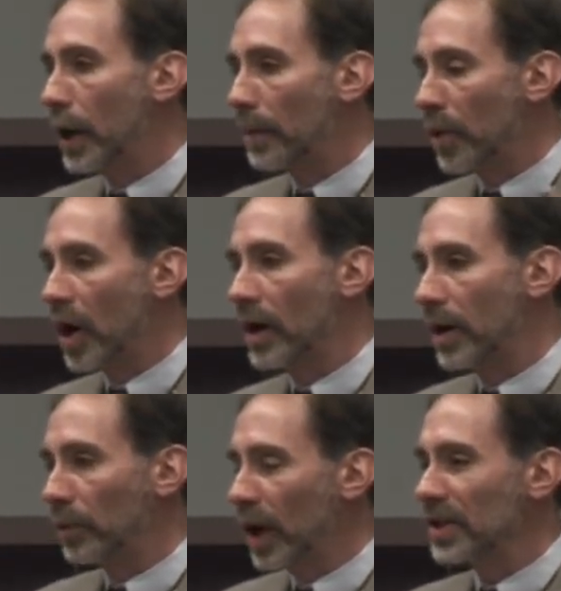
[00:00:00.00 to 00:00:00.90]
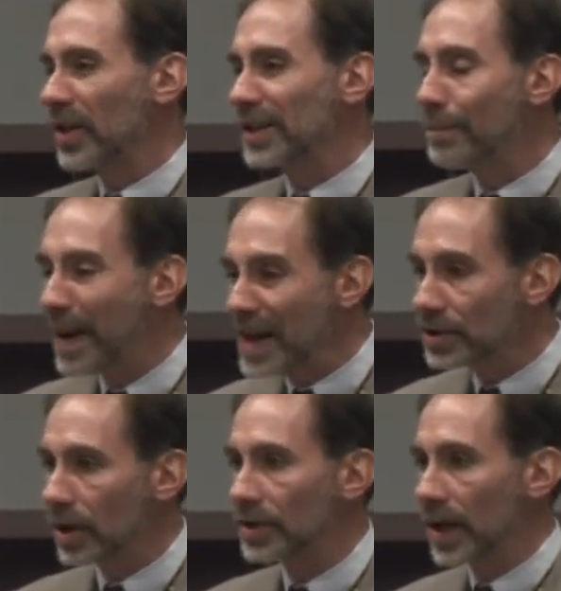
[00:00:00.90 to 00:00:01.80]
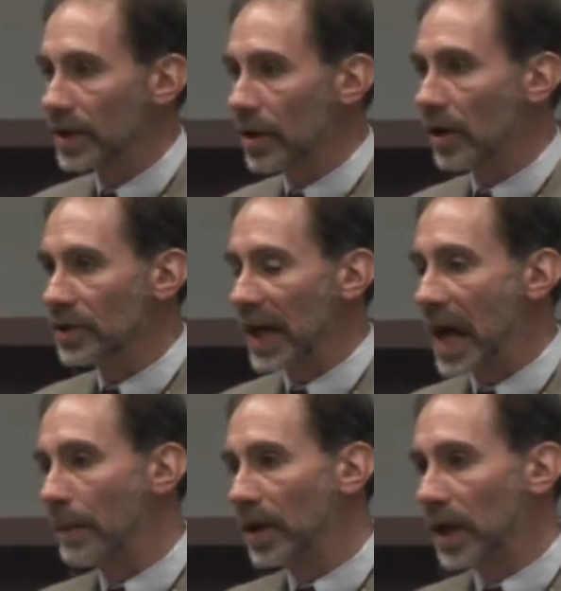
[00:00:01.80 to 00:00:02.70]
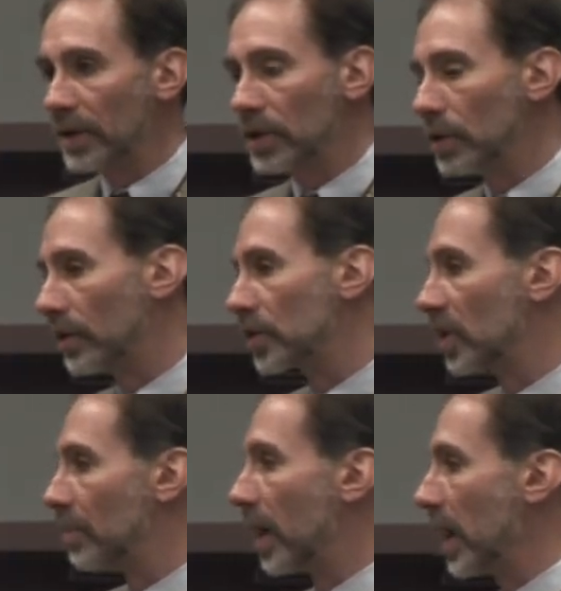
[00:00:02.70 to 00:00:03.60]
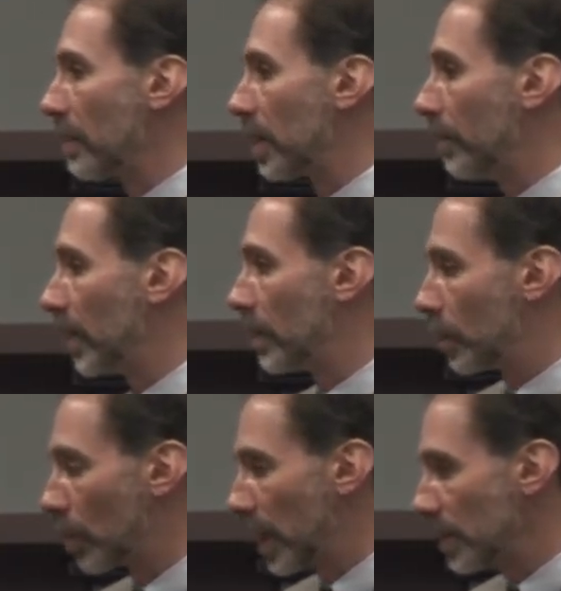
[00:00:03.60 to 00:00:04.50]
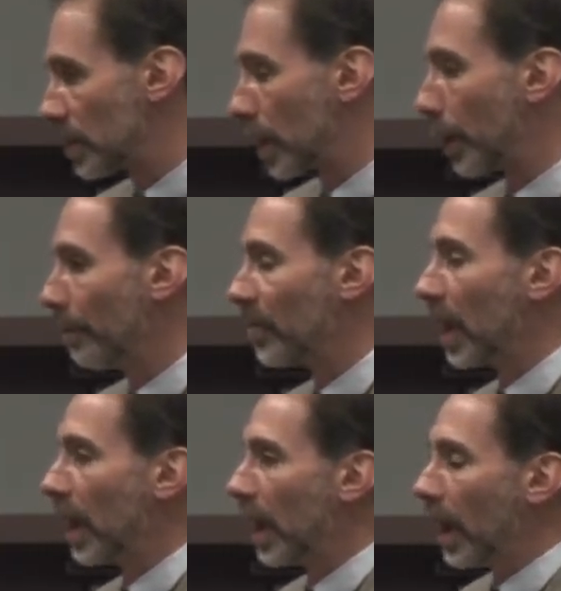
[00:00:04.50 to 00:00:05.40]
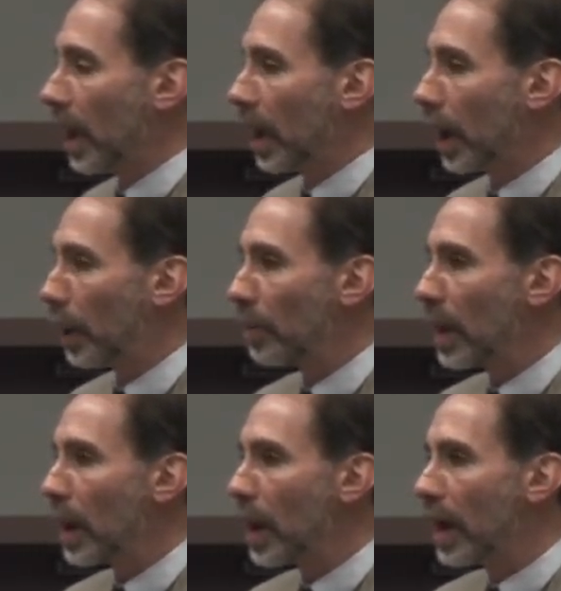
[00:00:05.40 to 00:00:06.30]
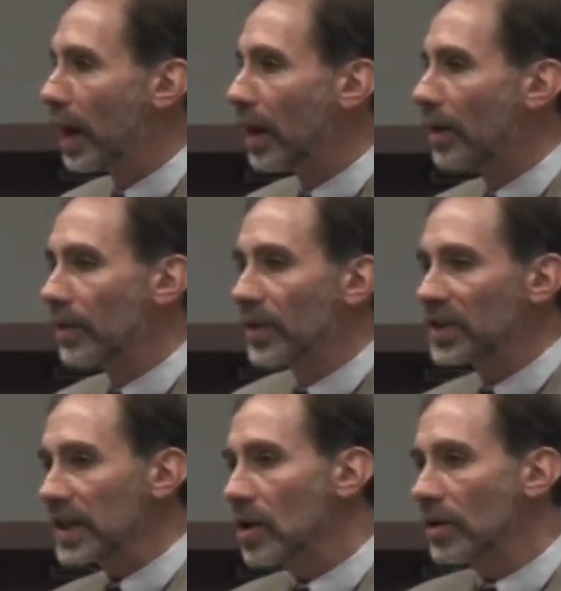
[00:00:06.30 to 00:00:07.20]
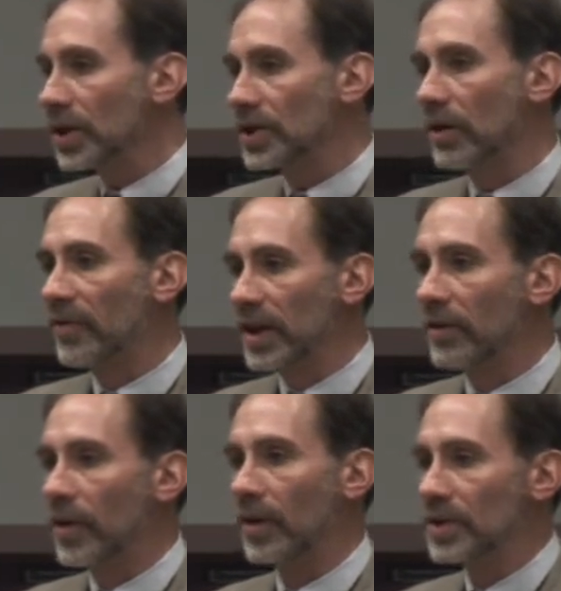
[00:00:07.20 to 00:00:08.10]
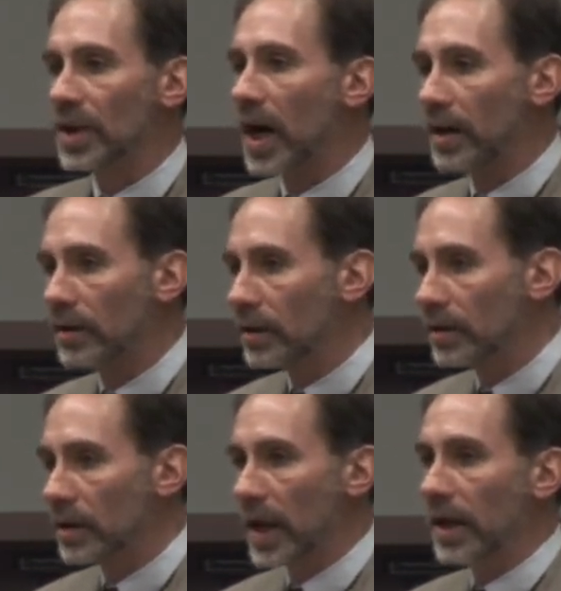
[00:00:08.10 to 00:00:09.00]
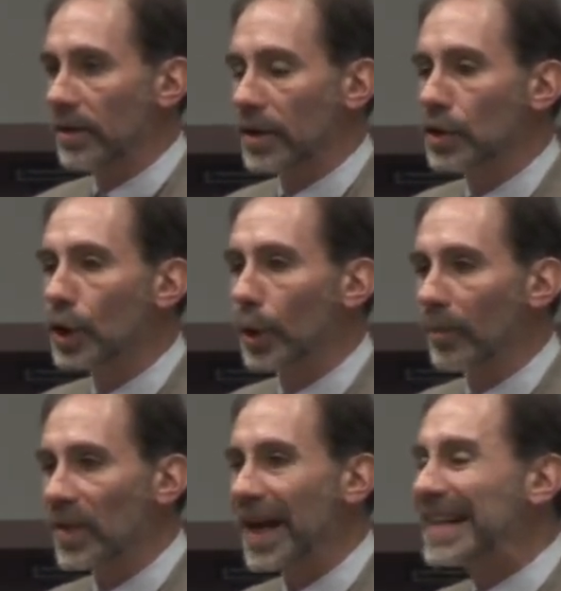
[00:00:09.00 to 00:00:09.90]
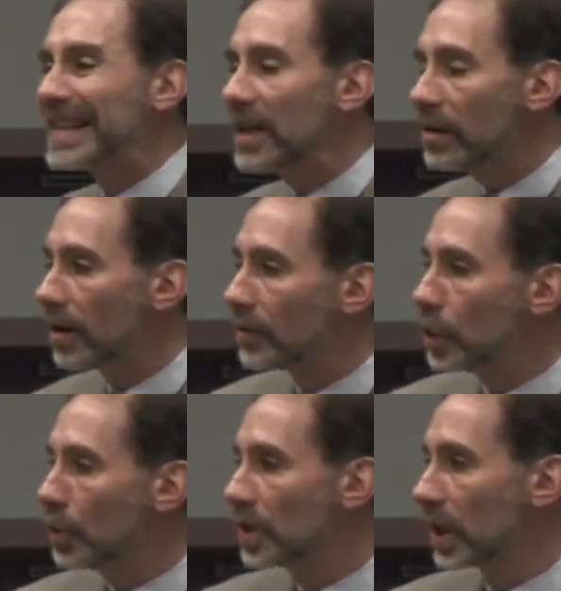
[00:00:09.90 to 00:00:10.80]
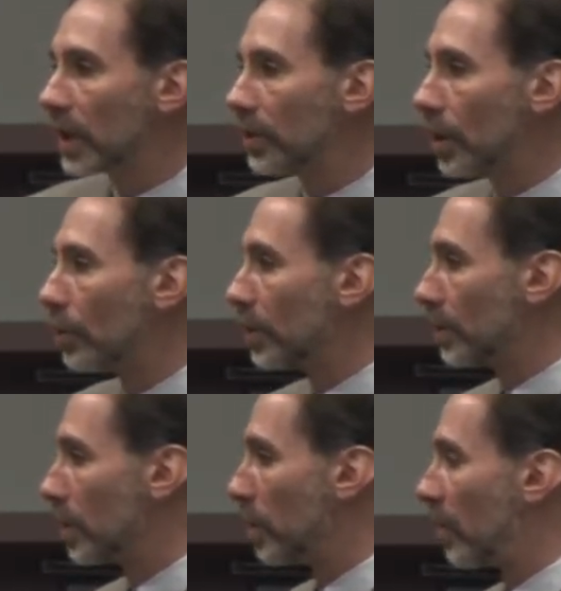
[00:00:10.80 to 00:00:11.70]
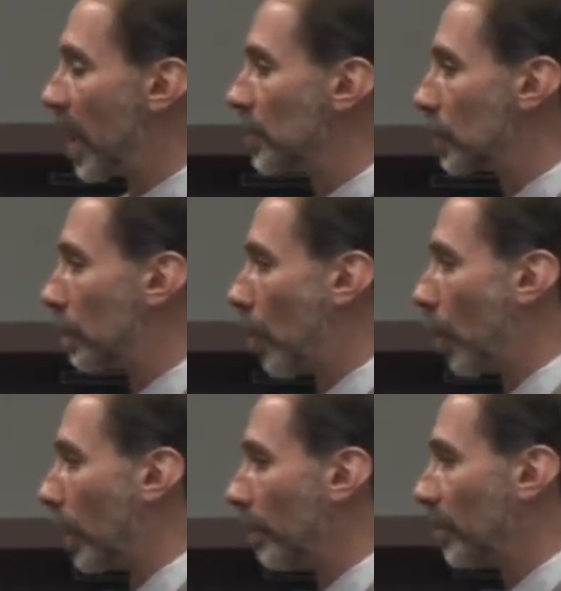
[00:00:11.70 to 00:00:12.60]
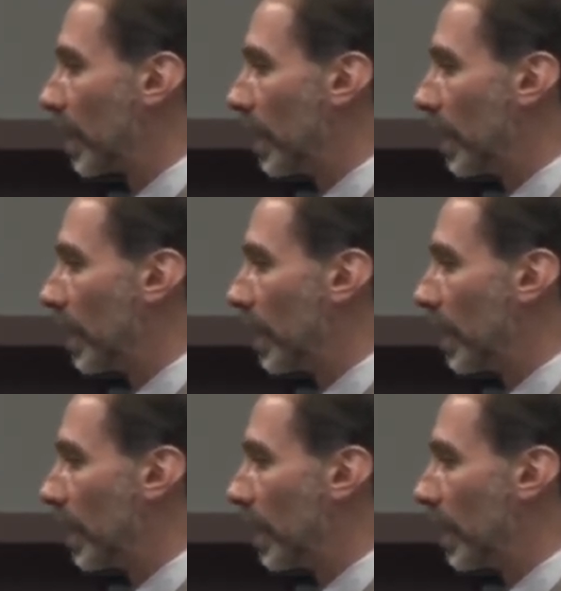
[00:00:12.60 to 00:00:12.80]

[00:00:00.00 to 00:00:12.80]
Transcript: project that's based on technology happening at the University of Miami in the CREATE Center. The technology itself, videophone, is not anything new. The idea of using it, though, to provide support